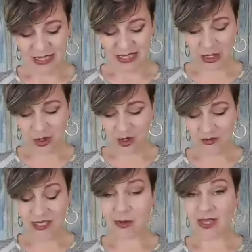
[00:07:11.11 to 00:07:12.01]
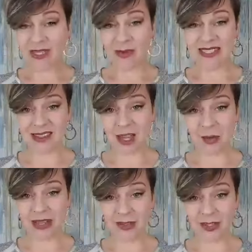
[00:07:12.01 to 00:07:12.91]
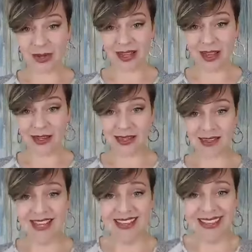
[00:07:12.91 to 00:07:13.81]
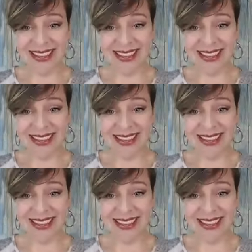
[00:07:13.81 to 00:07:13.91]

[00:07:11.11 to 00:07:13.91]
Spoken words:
Listen, girl, it wasn't my style either till I got it.